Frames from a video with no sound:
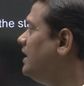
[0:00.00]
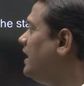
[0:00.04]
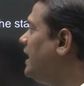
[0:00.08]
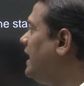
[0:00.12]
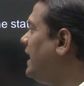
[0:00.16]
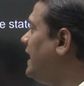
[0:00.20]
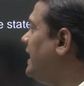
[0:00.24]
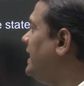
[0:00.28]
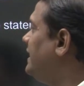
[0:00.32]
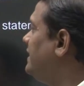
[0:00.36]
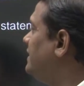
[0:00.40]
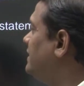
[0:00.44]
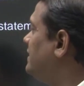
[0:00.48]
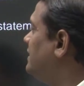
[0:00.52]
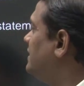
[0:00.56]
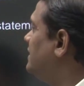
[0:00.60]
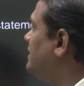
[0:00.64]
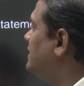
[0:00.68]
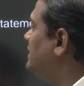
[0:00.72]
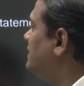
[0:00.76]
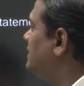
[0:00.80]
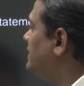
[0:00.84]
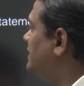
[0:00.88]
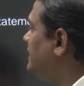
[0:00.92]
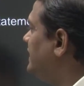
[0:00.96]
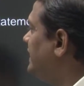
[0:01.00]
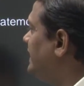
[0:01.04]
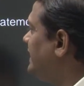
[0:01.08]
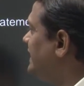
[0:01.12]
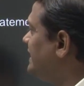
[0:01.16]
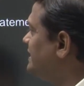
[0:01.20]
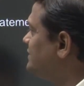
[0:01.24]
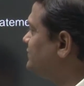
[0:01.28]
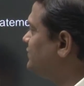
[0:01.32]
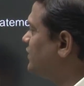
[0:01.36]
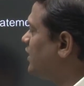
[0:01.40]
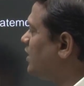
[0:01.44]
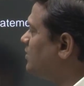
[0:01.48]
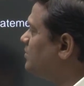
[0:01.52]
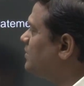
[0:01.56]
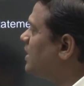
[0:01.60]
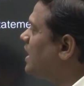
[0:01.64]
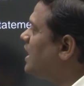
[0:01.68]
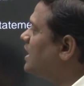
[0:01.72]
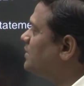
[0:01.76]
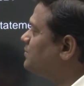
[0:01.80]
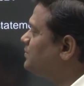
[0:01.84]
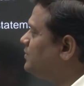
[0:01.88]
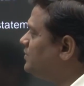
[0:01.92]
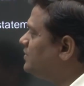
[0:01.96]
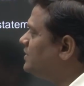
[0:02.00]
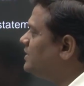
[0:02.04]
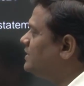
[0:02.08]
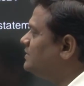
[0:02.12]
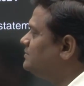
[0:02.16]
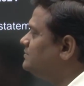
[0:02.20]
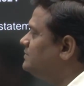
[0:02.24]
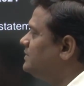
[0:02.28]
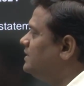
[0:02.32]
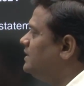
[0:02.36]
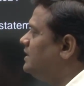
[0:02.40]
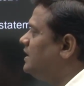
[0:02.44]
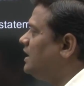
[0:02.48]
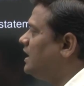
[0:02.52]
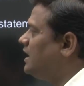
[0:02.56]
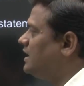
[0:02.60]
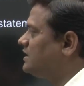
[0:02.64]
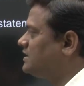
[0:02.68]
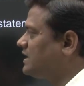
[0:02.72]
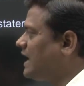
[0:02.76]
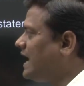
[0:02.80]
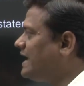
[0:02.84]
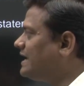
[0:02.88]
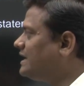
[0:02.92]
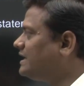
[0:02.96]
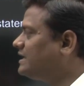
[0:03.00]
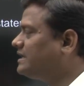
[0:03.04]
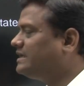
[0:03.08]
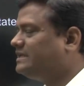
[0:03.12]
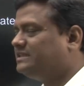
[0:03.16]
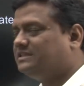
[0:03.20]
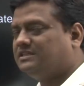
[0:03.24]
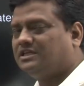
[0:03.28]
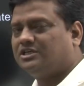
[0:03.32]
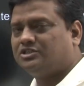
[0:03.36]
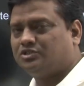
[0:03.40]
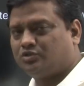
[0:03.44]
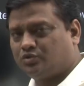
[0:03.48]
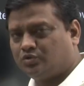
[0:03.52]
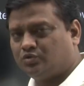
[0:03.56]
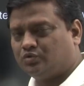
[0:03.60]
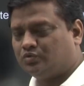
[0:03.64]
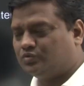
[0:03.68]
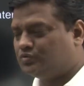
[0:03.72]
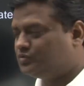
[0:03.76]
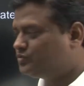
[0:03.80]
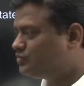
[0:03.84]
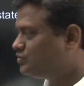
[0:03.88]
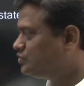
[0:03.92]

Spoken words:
and it is from our poem A Tiger in the Zoo.